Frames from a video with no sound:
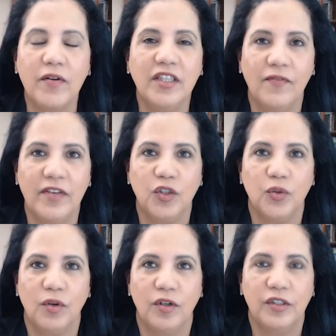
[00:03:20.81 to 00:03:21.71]

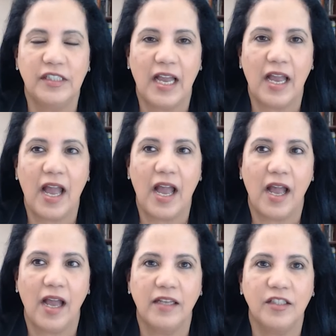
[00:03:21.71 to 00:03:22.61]
individuals that
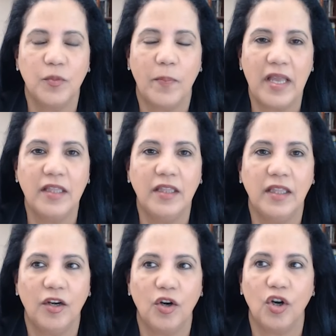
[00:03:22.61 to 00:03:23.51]
has spent
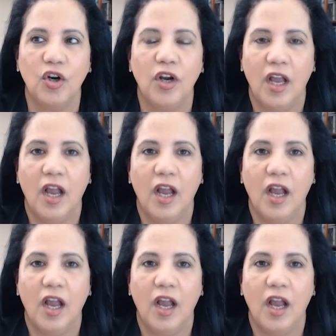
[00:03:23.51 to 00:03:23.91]
their